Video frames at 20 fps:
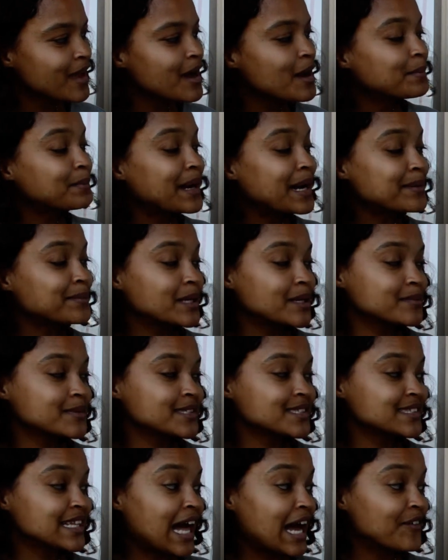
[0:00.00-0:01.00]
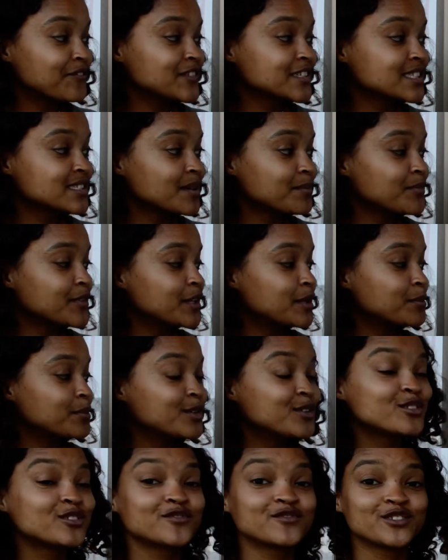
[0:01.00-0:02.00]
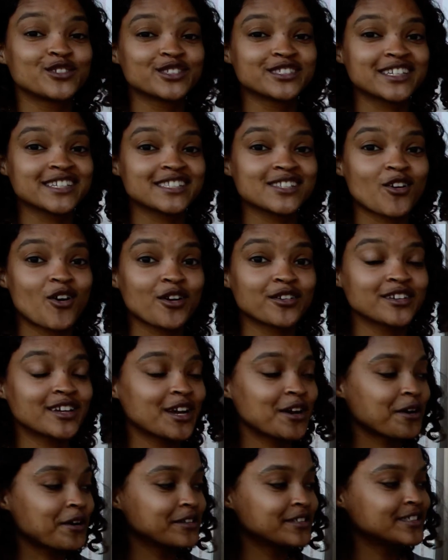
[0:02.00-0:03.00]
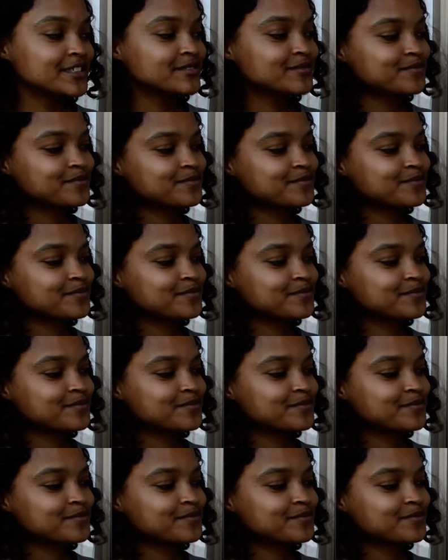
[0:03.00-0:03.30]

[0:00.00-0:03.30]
My baby's laugh is something beautiful, says Aunt Carolyn.